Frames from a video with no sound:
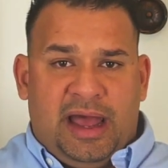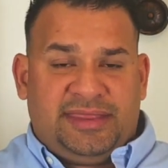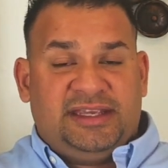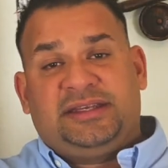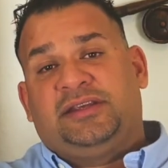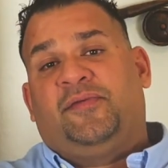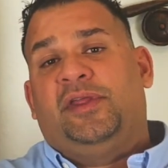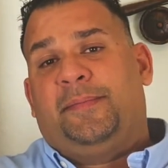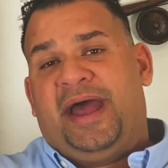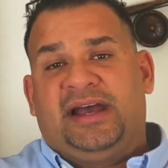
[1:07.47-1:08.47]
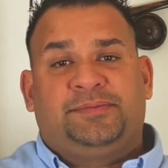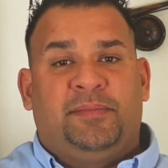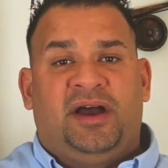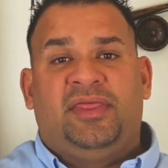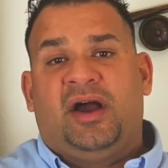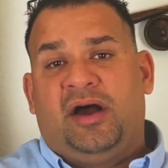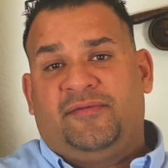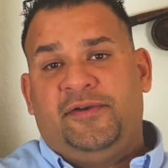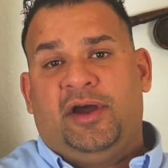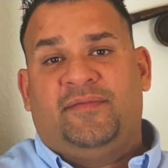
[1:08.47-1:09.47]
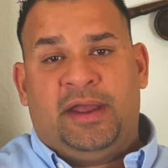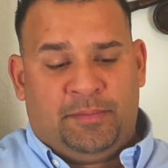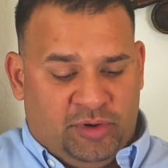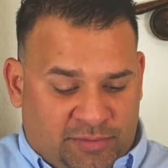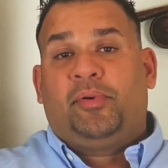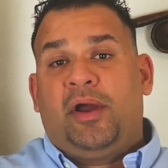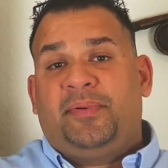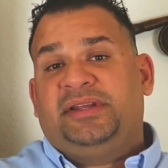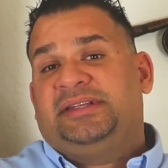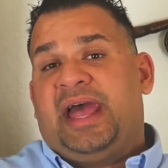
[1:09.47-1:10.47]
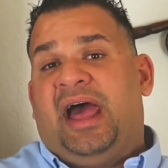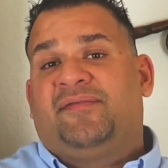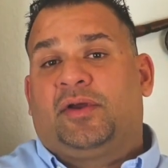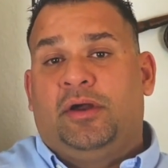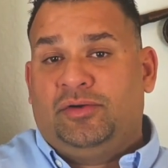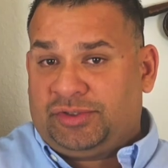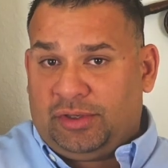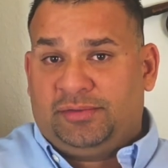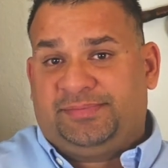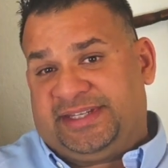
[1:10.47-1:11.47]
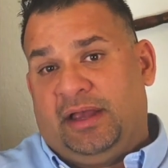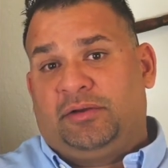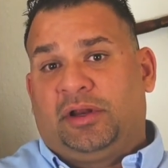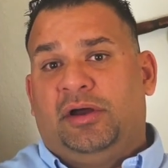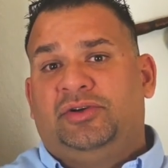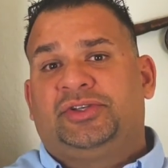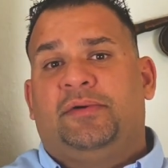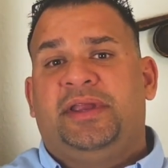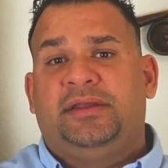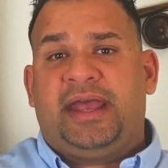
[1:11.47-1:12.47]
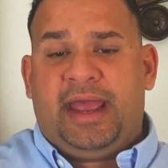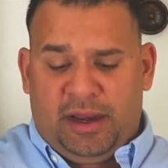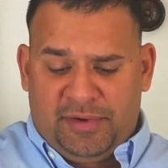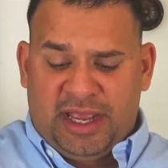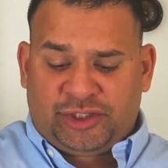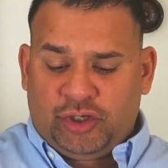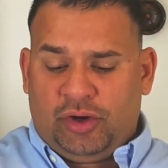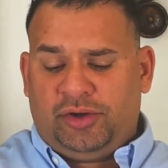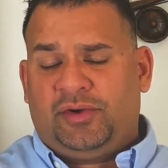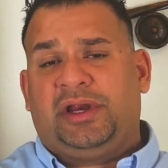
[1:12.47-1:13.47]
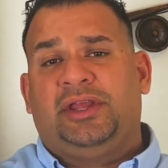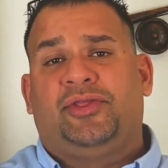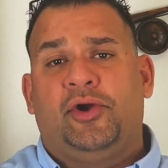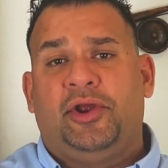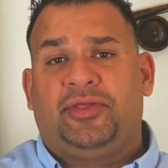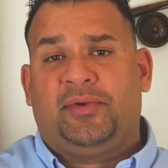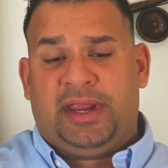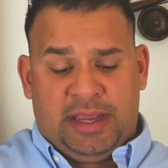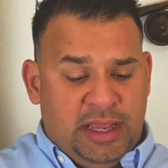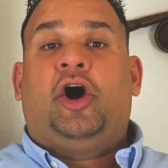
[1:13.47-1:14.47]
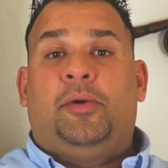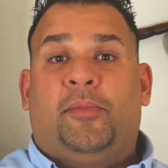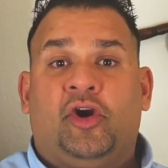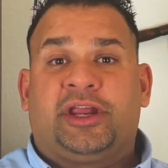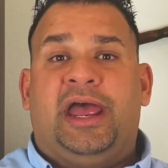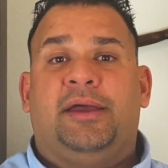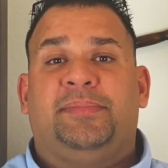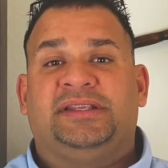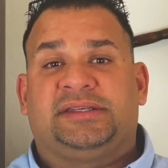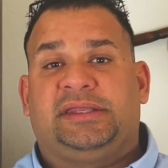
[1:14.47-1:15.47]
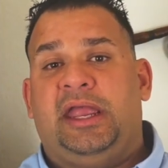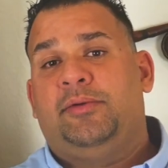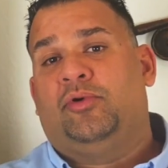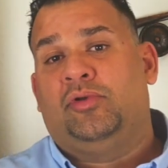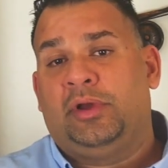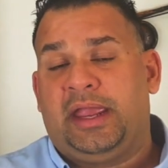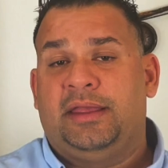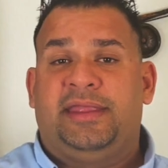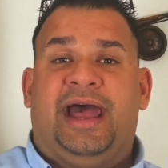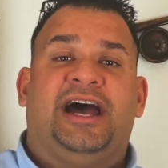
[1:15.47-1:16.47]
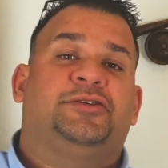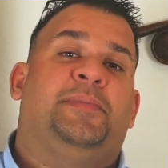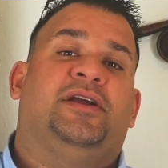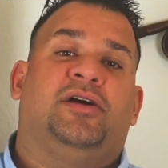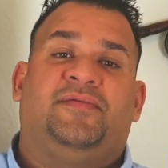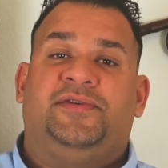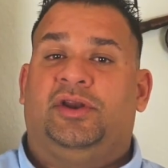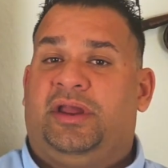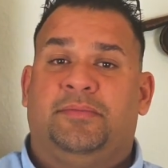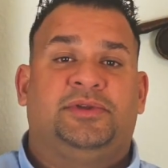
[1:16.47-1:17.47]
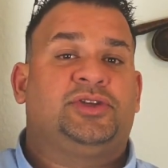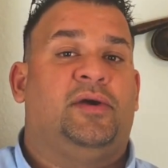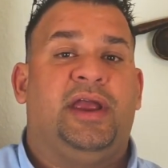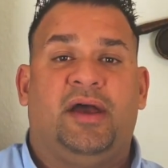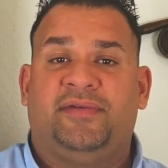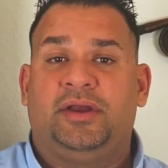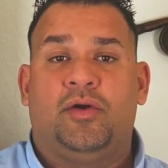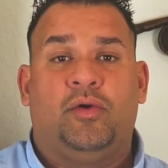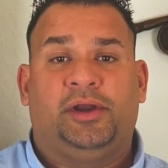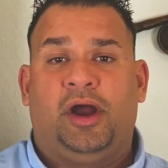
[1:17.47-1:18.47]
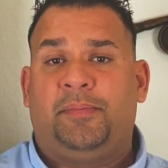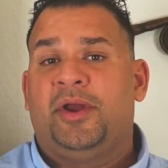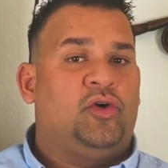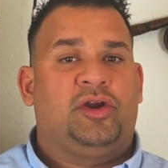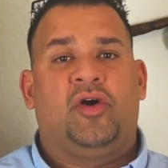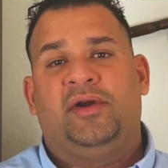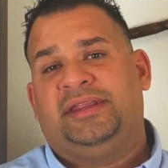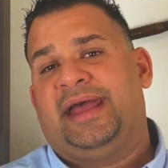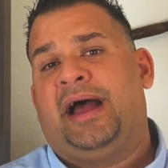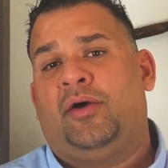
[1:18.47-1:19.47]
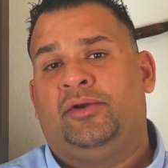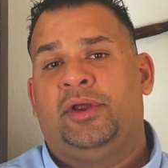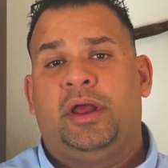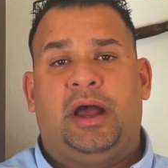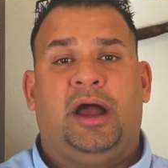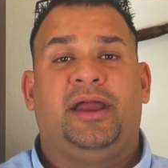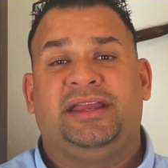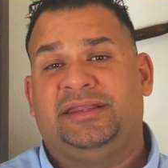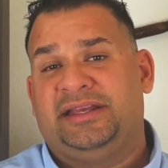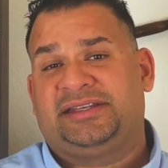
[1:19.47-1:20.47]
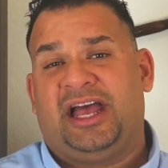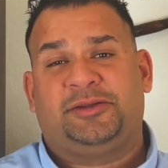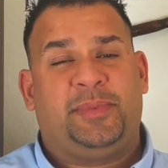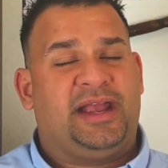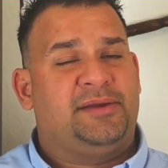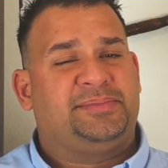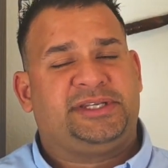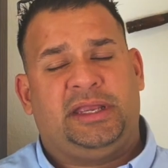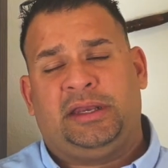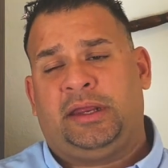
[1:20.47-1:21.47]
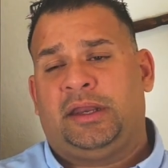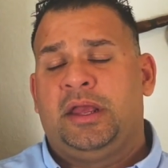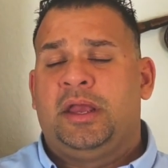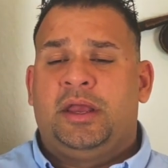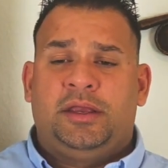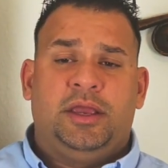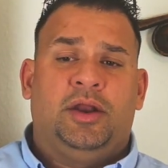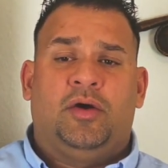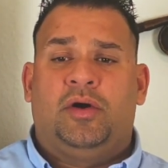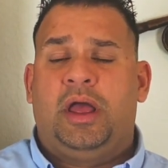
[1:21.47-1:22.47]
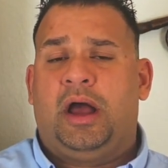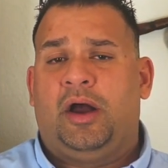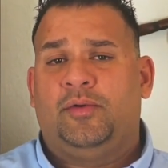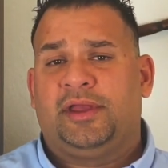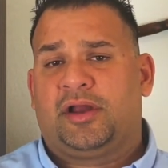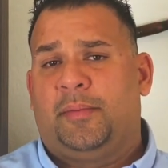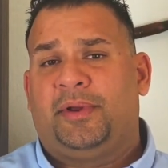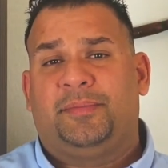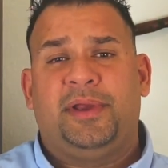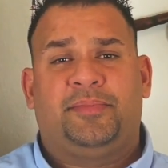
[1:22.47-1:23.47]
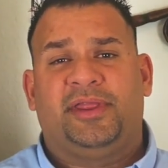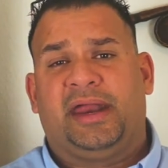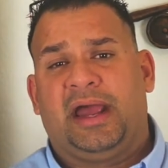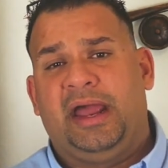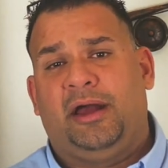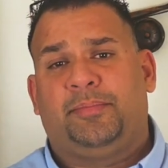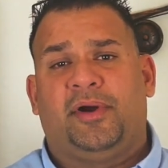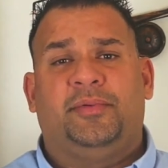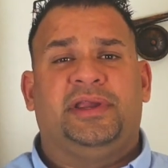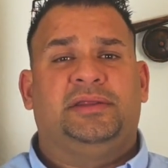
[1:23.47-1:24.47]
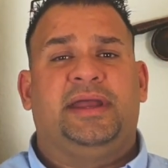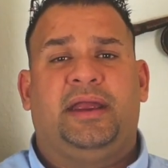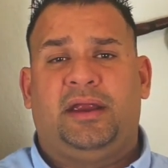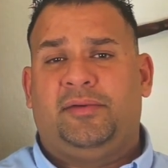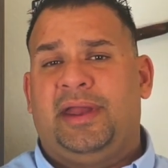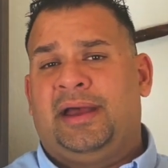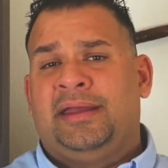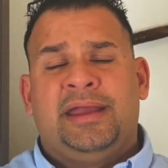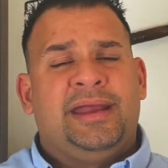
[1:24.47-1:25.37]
This is for the past month of November. Properties that have closed or sell close over here in the area, 233. Our market have been stable in the aspect of, inventory having going up or going down in this aspect. I've seen it, with a couple of people that I help over here in the area.